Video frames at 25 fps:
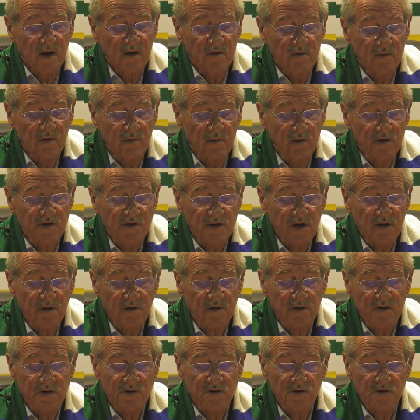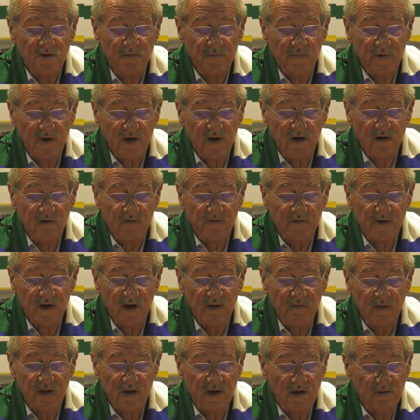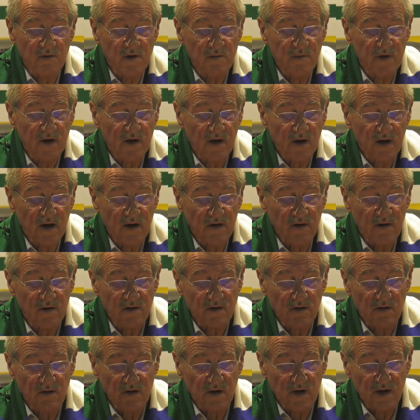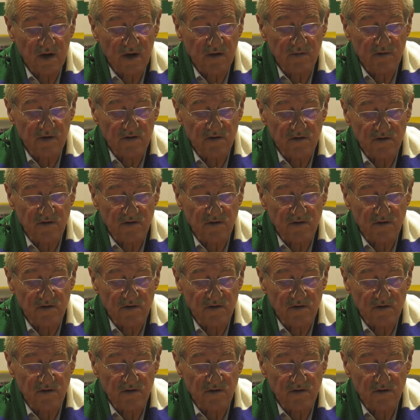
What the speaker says: We will show in a short period of time that Namibia are not only able